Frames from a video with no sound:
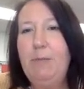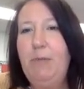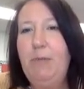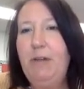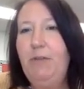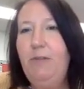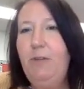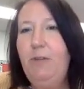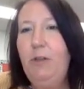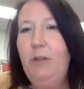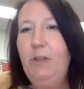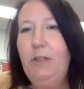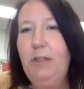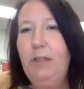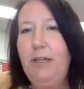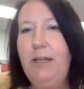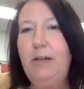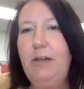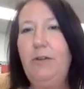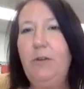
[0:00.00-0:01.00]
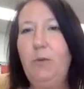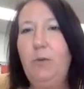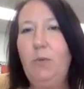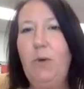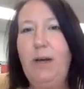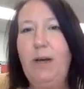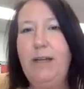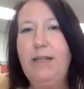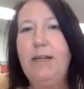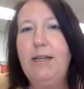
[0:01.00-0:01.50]
but if you click on the
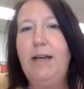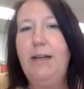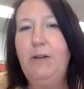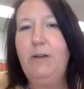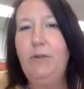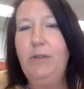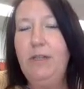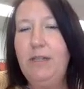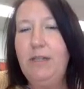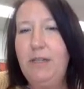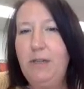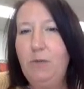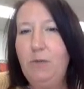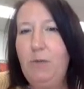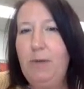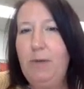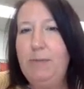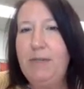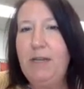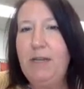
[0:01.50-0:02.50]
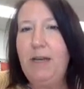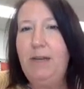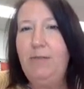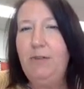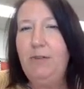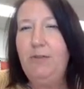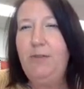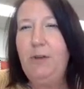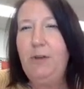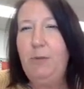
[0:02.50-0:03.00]
white title that says website
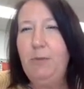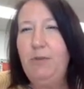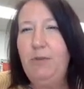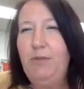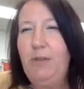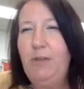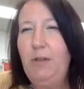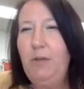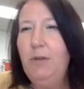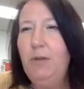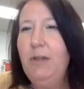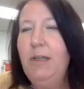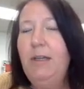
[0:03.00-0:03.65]
for film review,